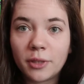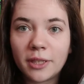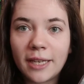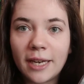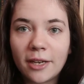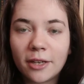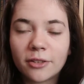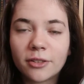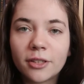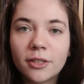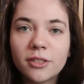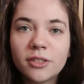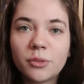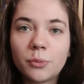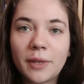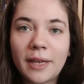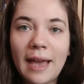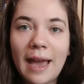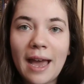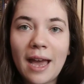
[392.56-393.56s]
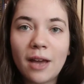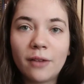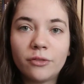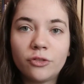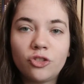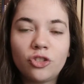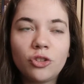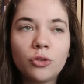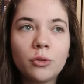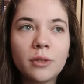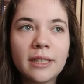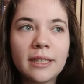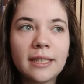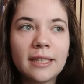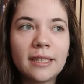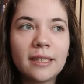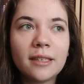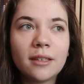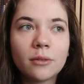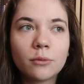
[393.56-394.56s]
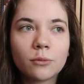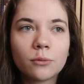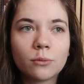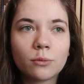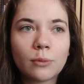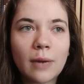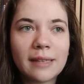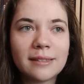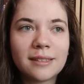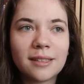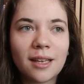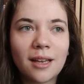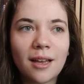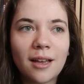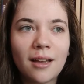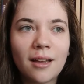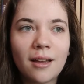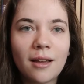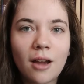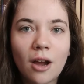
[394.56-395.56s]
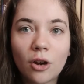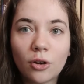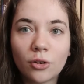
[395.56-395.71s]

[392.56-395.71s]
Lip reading: three characters. We have Judy, Reza,